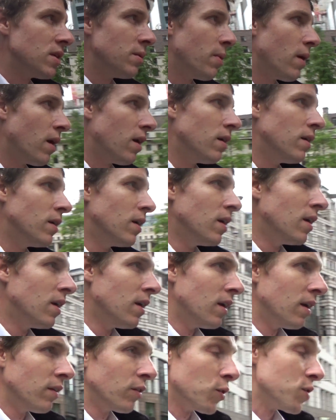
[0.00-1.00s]
But
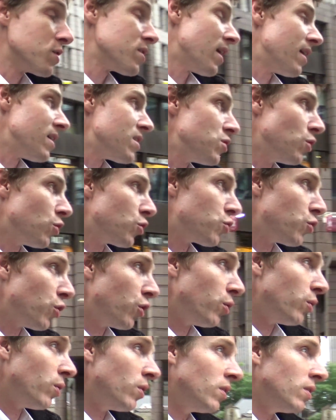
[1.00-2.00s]
of course that is not
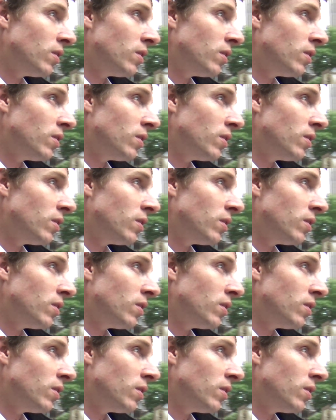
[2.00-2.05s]
true.